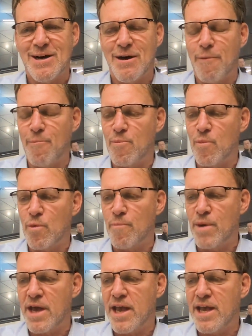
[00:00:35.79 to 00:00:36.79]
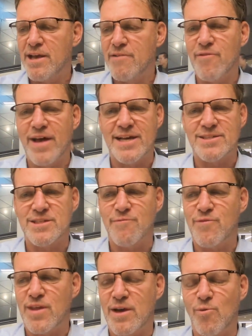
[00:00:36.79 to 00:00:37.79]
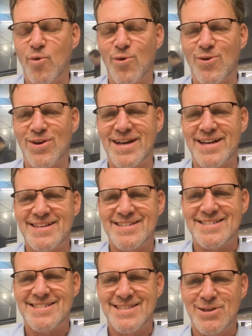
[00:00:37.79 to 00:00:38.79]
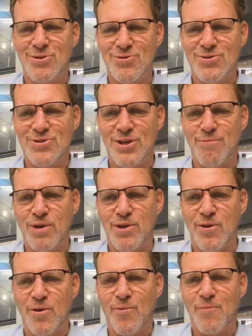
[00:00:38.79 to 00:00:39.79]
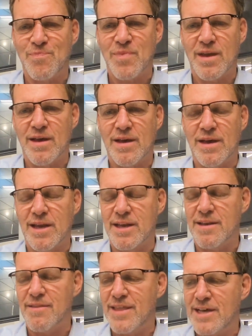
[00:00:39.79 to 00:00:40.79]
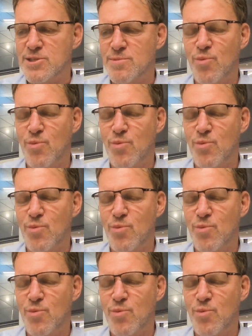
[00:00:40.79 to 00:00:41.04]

um, behave as if they were a single GPU. And that's